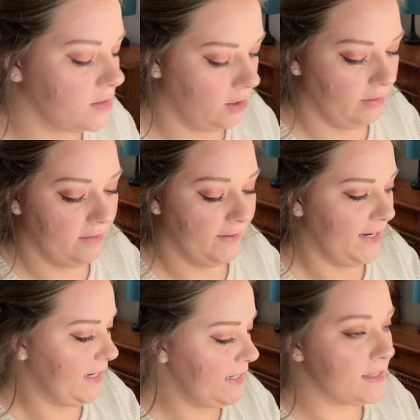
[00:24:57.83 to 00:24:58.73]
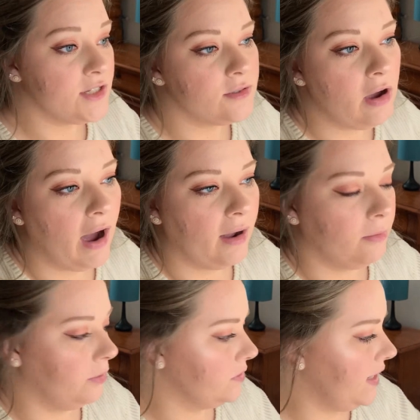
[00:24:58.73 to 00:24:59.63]
So if I need to, I
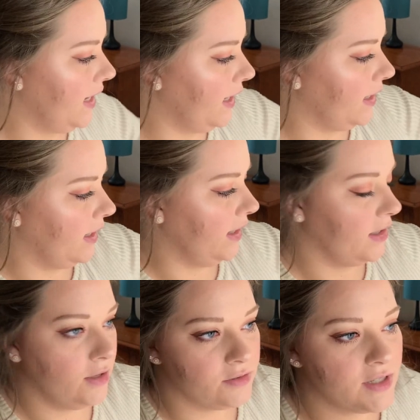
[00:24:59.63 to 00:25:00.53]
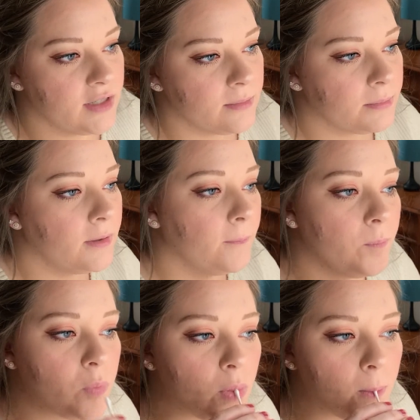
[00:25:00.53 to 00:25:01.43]
will take a Q-tip
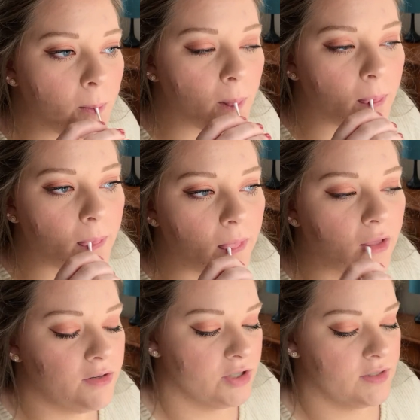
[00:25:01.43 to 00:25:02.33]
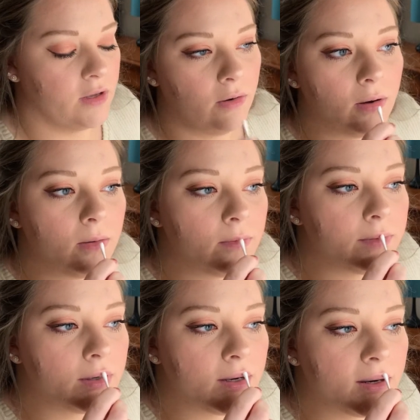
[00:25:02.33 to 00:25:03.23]
and just go
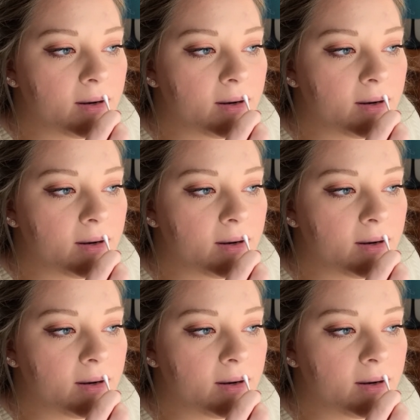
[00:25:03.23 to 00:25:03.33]
over